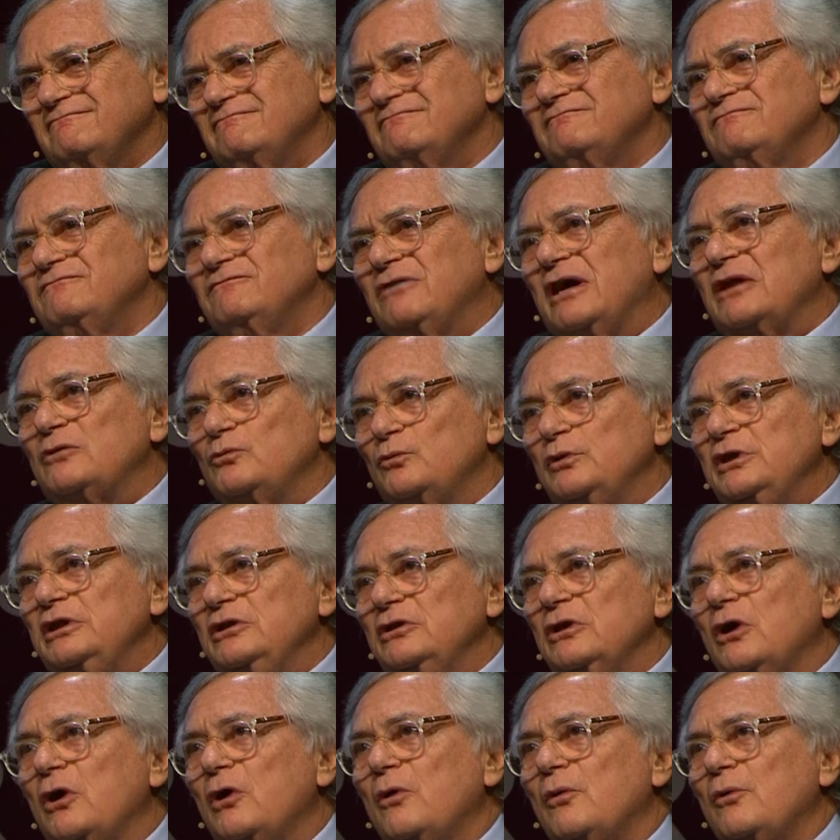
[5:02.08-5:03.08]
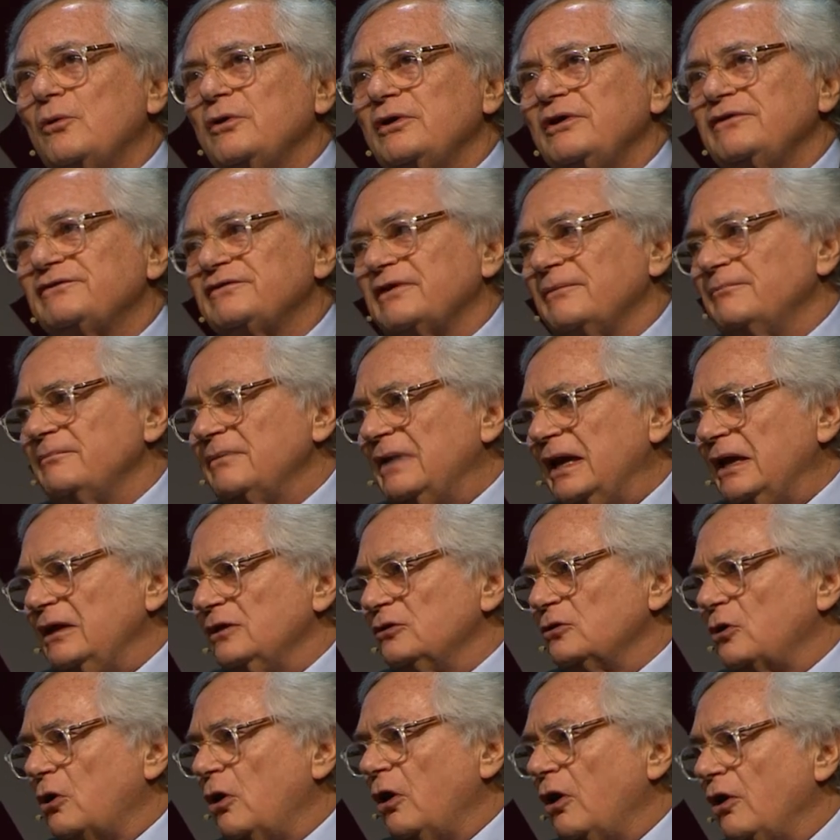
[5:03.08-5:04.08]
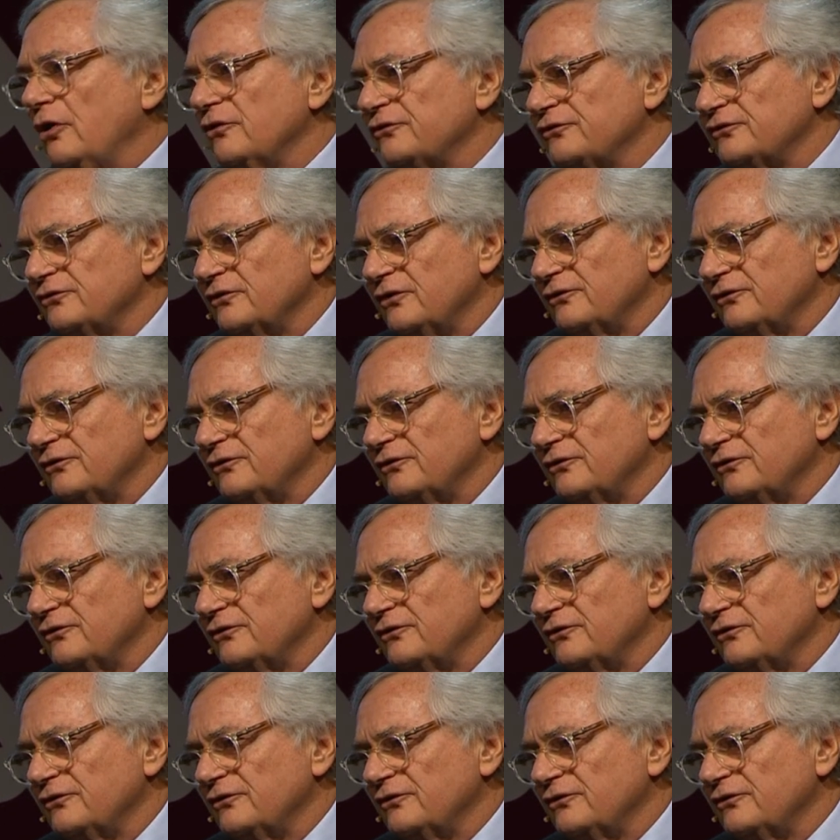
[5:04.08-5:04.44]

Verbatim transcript: what we know is a main cause